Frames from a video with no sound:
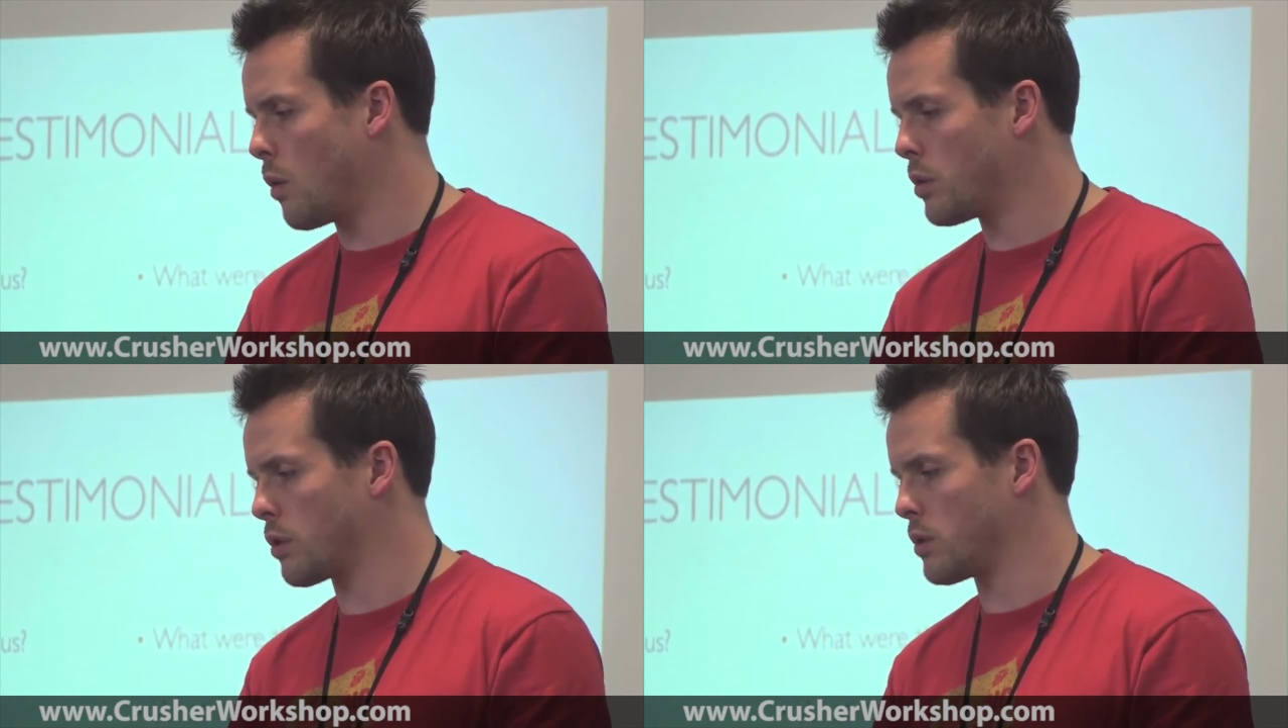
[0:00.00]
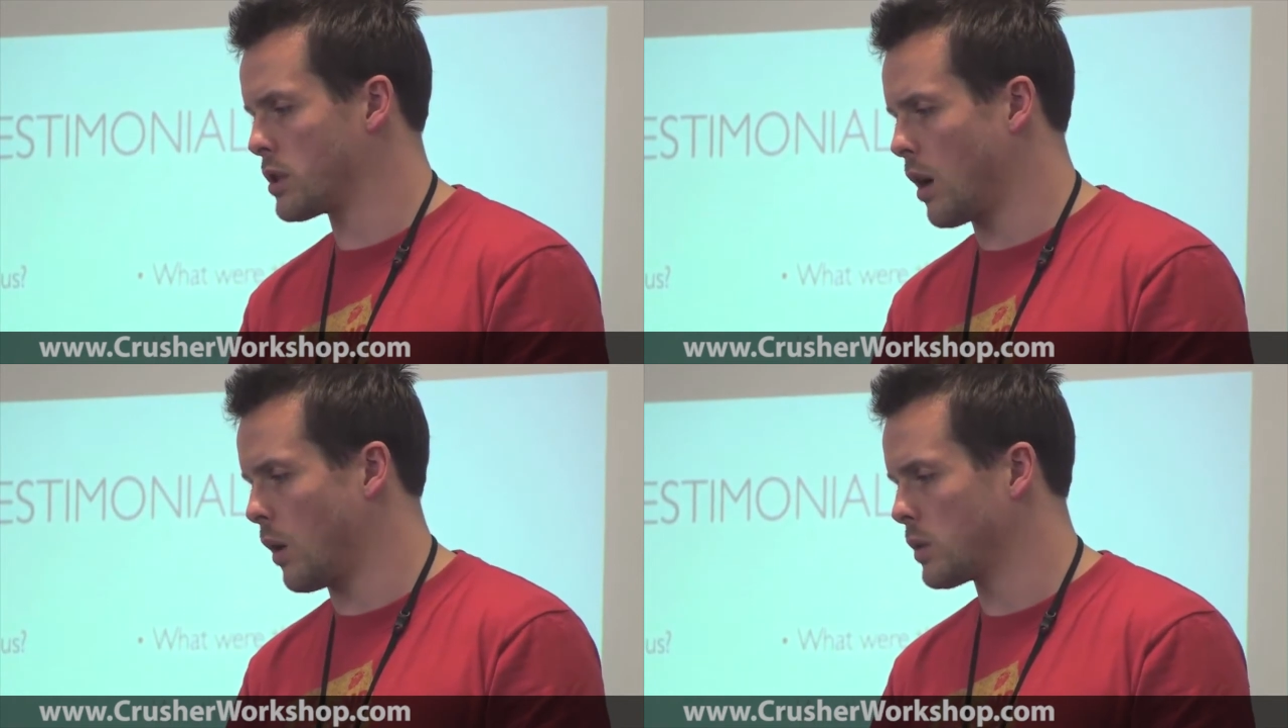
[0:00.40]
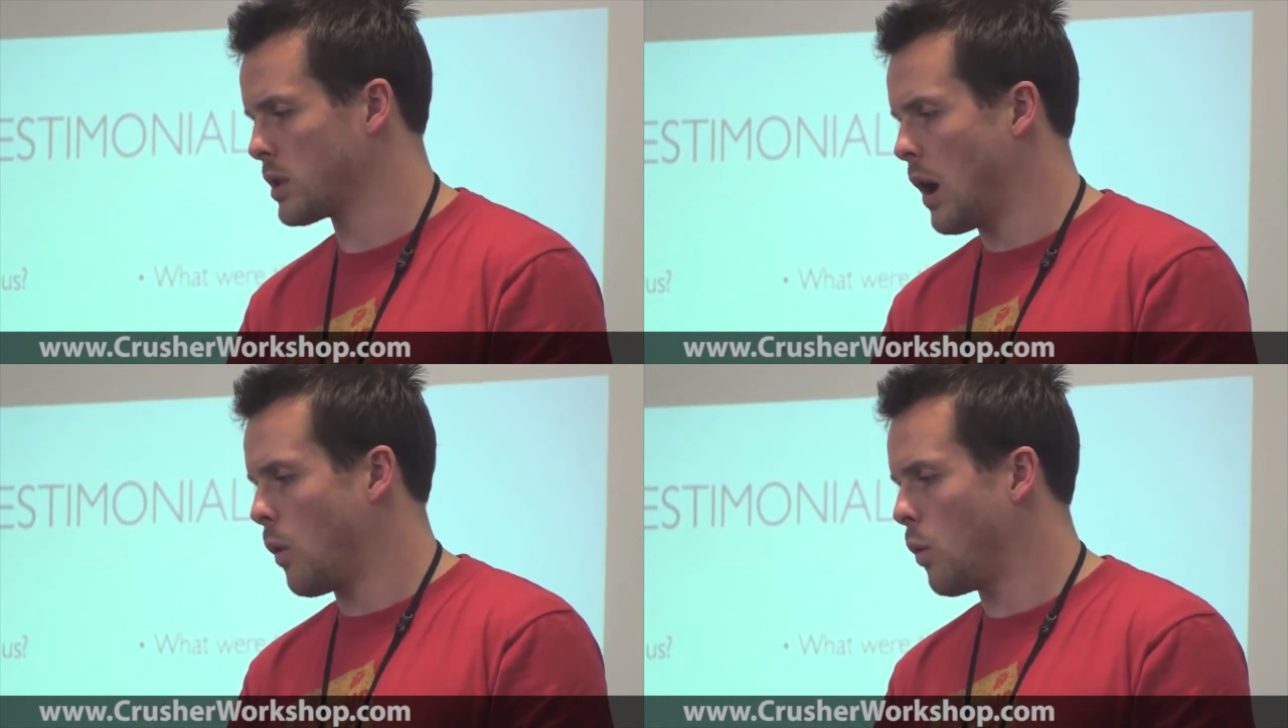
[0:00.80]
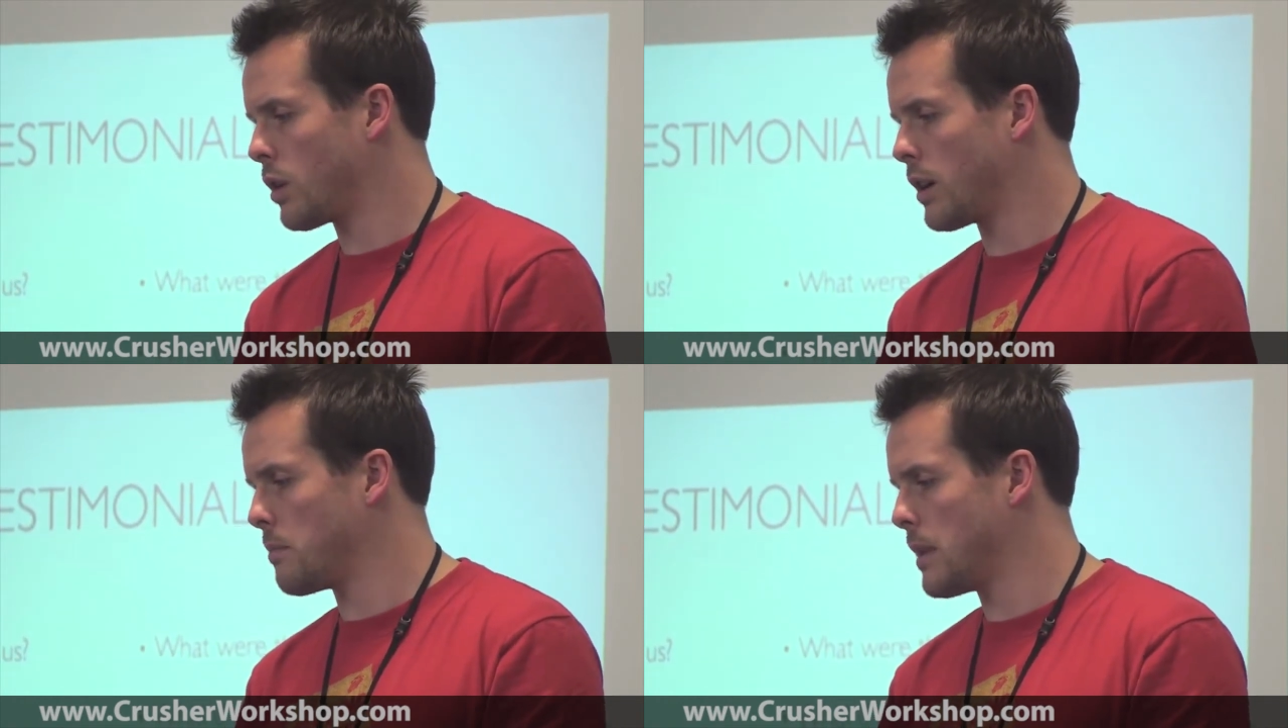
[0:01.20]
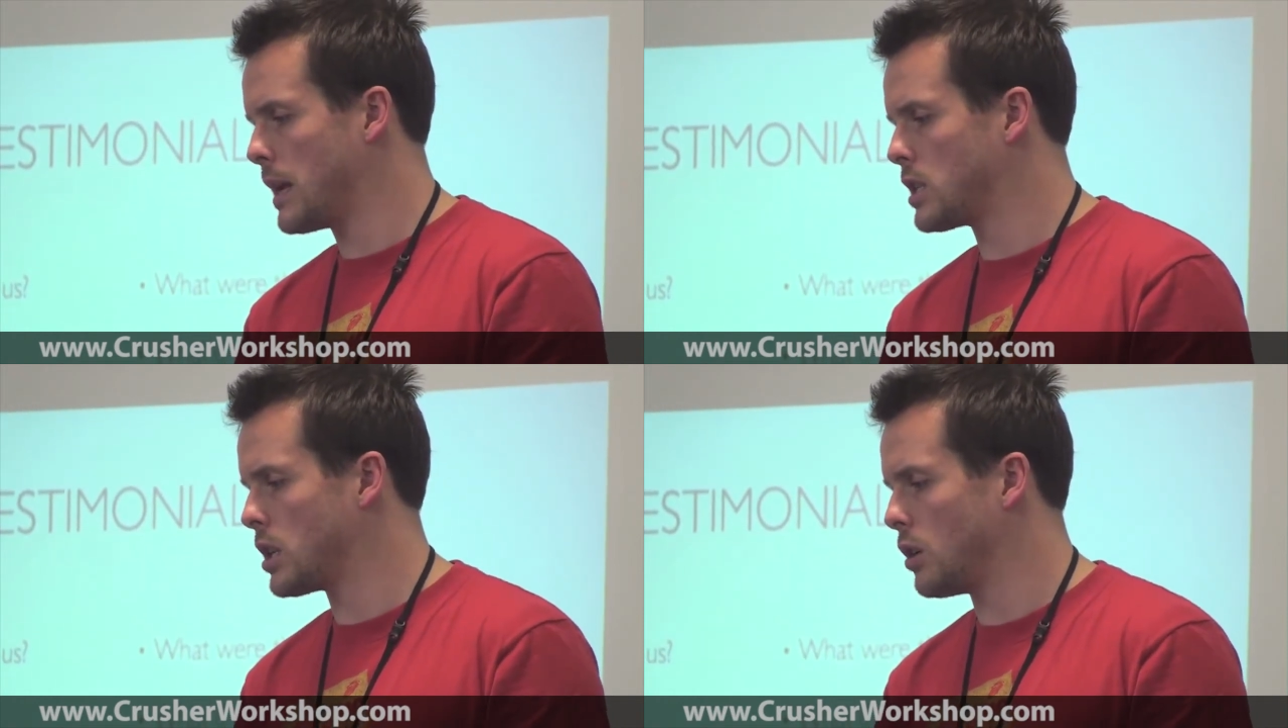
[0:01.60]
What were the results? What did it
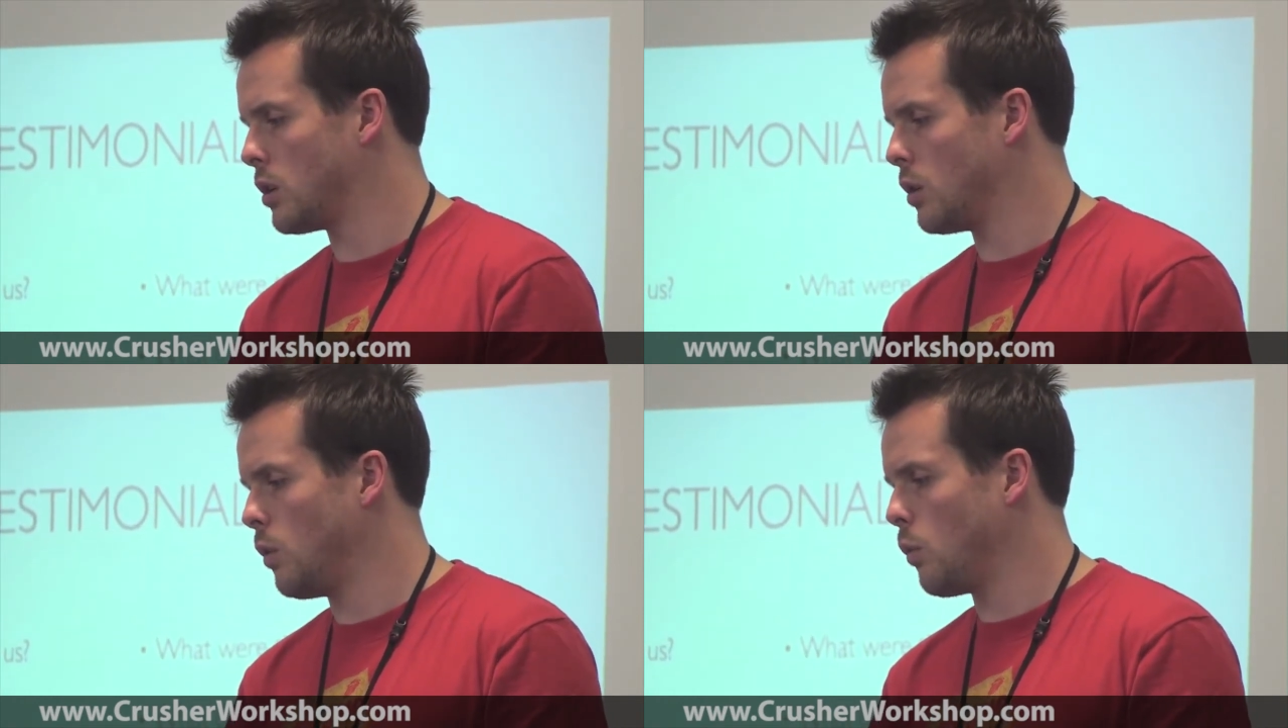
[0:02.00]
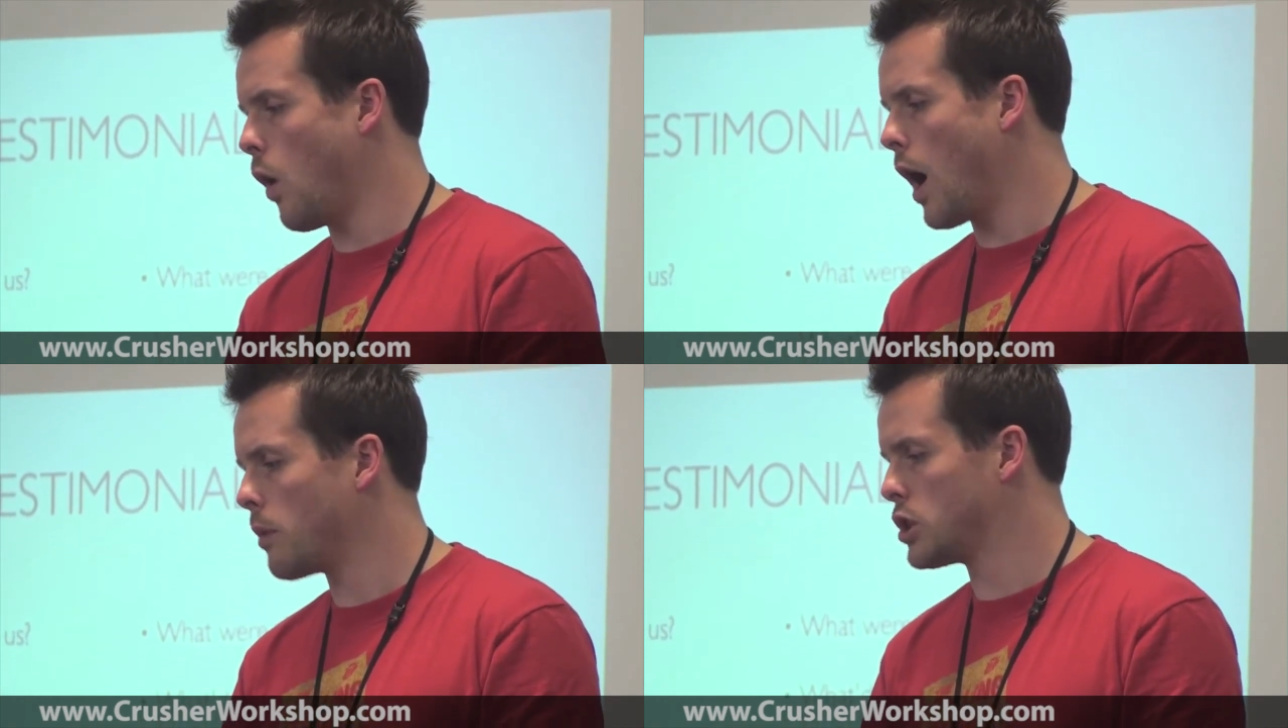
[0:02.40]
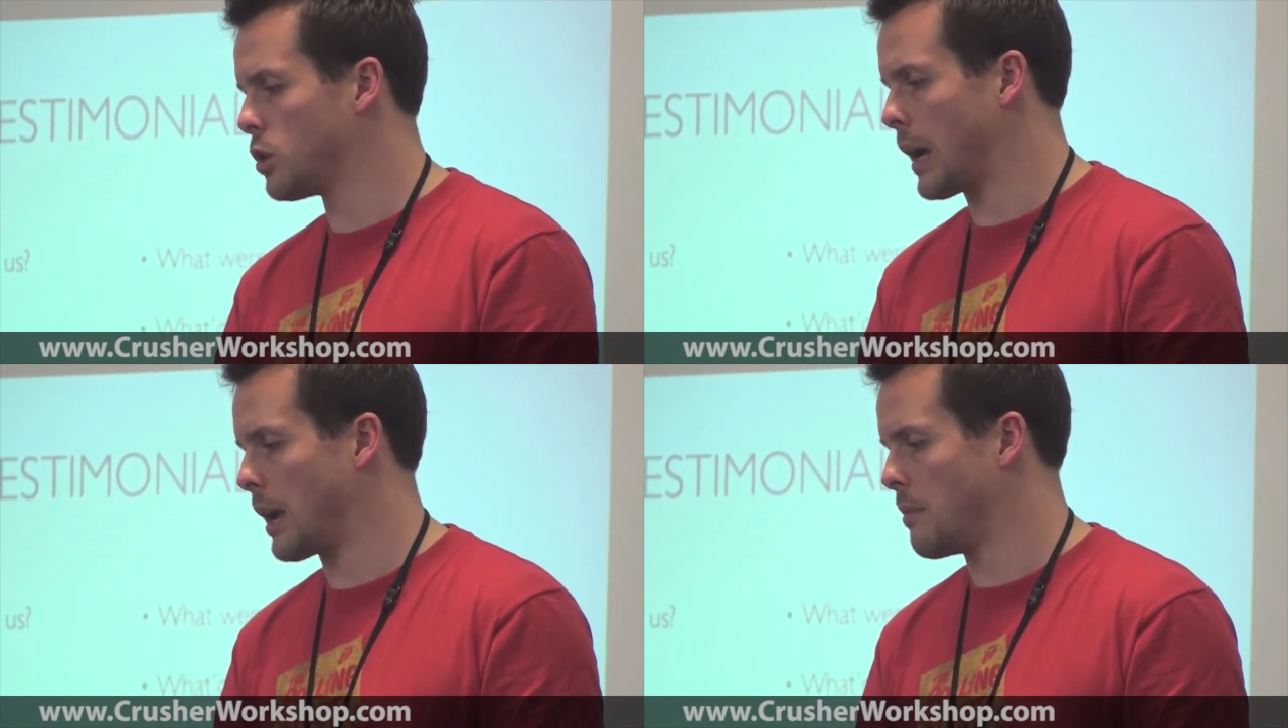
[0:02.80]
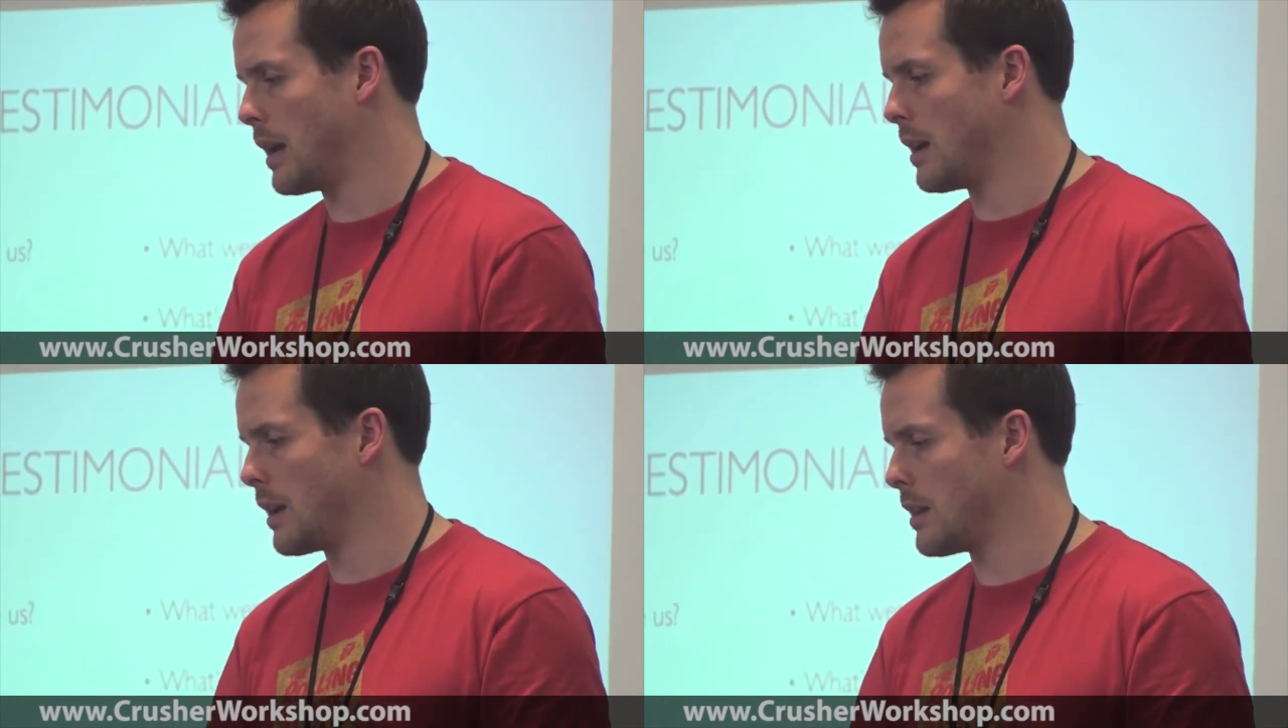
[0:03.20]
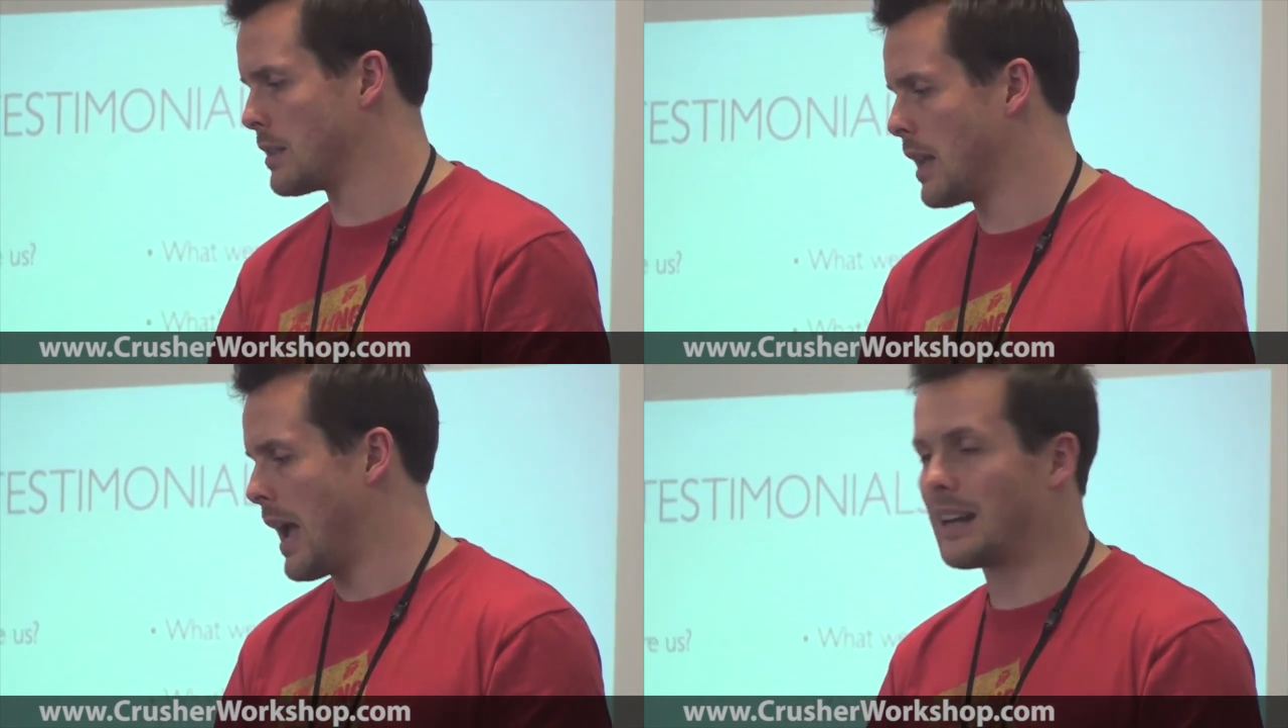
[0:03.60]
mean to you? Why would you recommend us?